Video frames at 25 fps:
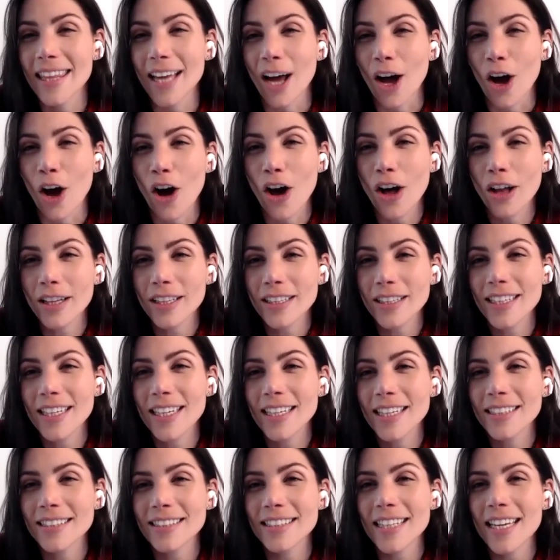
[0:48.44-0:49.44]
the
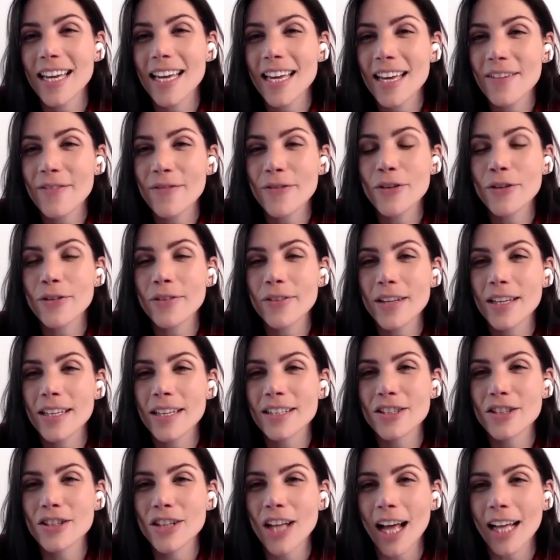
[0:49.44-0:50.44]
holidays, if you it's